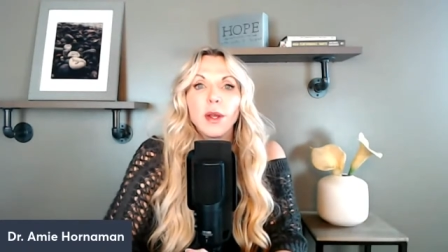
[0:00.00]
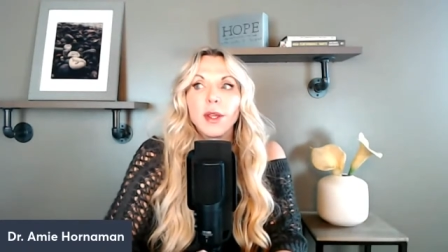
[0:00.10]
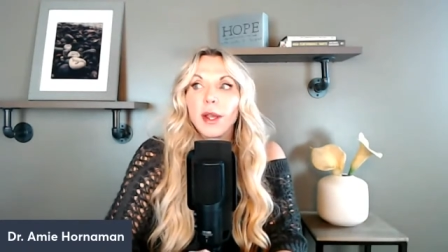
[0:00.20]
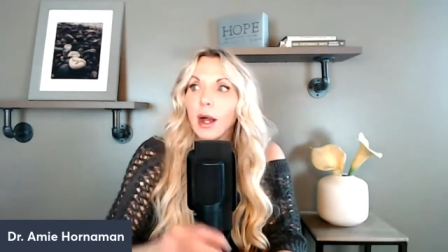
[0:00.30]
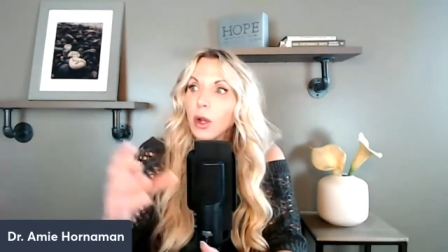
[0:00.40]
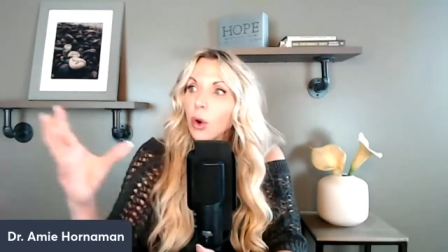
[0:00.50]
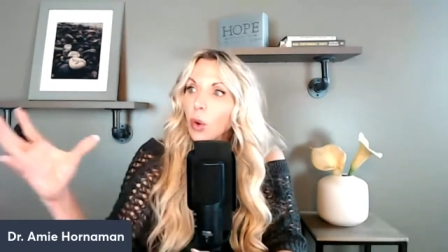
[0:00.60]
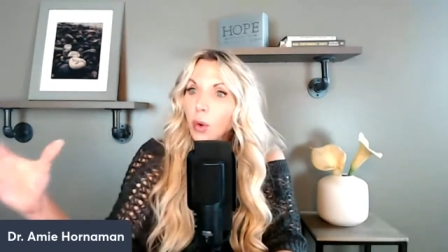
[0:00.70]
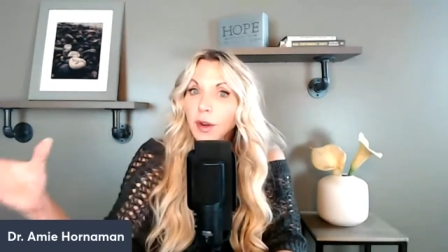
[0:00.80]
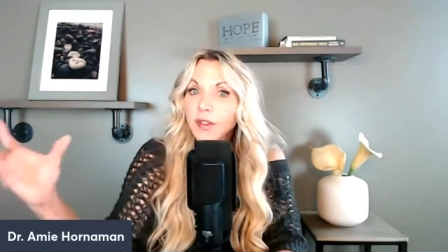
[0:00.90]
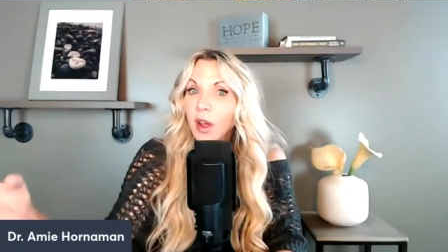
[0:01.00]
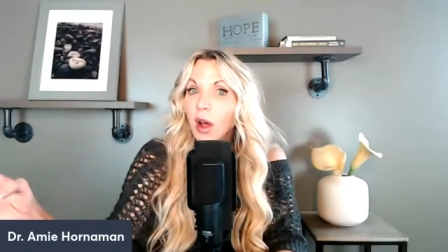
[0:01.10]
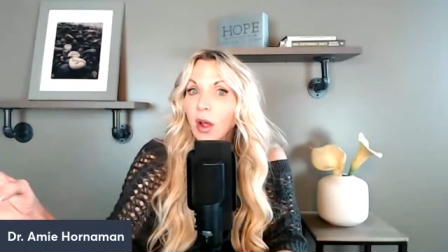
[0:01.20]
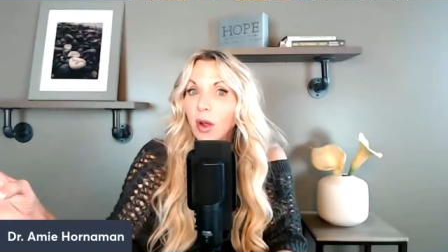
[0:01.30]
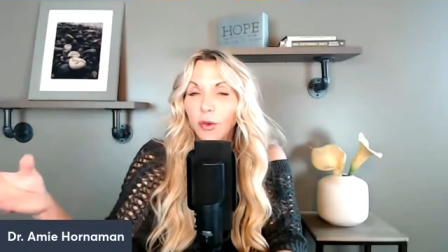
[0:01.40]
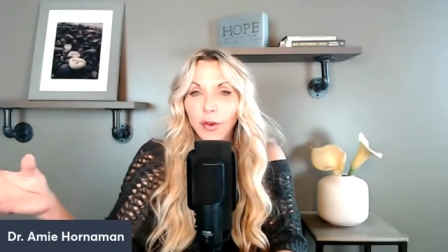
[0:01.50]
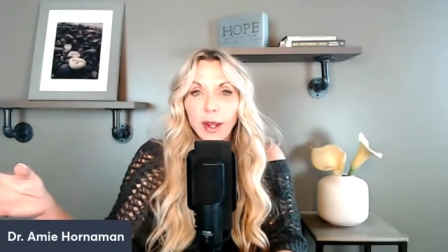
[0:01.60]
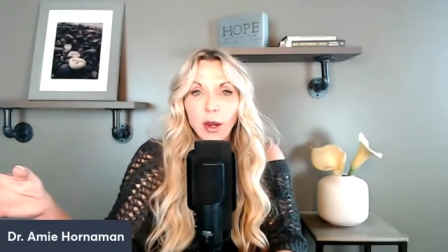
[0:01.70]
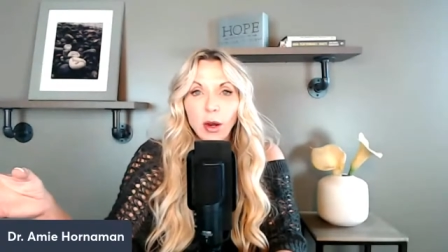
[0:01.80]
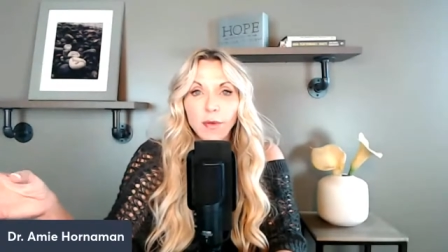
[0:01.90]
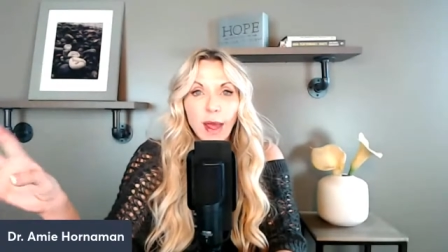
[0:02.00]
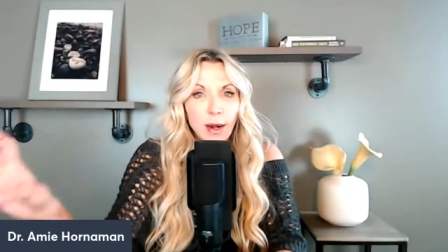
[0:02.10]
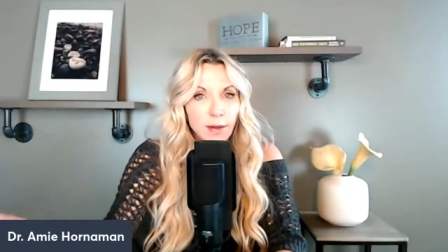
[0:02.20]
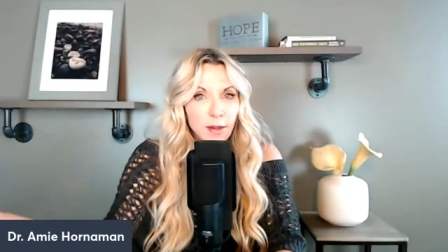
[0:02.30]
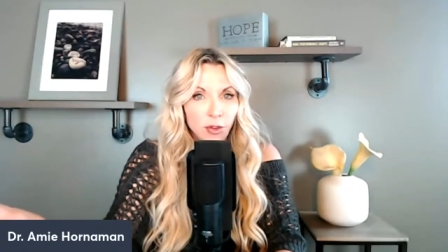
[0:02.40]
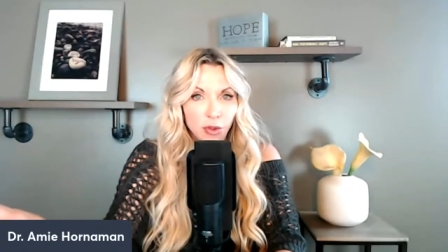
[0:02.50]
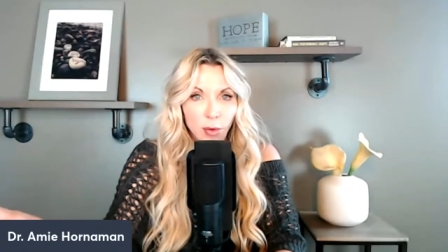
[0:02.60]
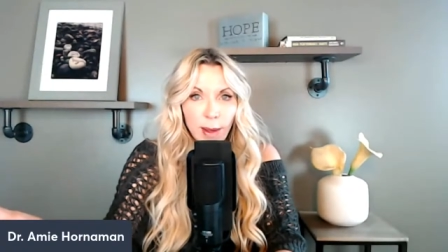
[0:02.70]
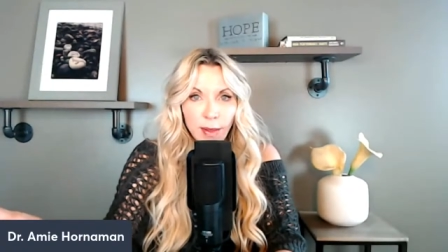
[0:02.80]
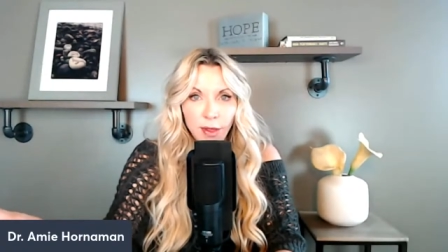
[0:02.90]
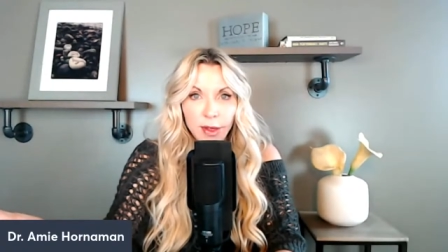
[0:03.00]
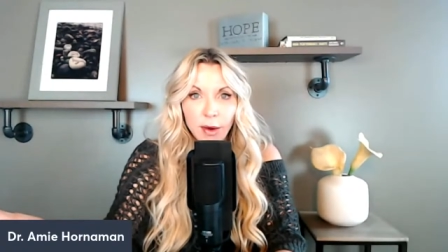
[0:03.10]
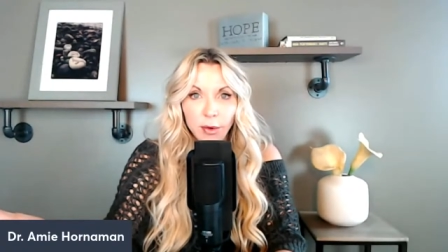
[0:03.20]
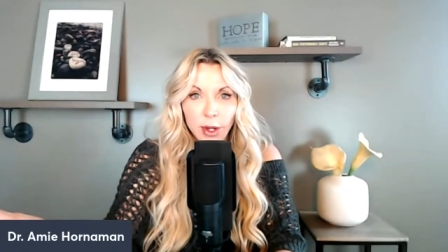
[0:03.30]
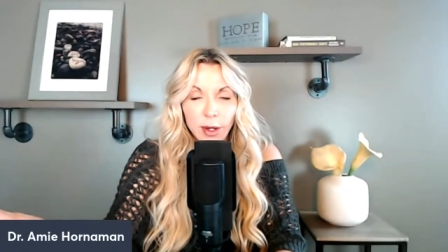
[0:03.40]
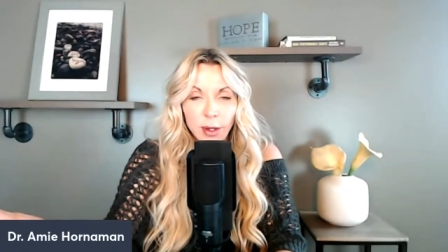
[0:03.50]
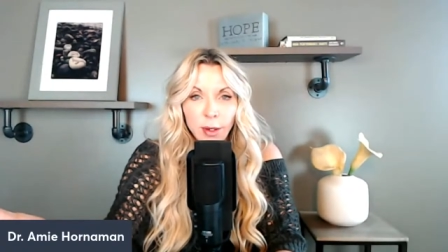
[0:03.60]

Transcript: You got cortisol over here. That is controlled by the thyroid.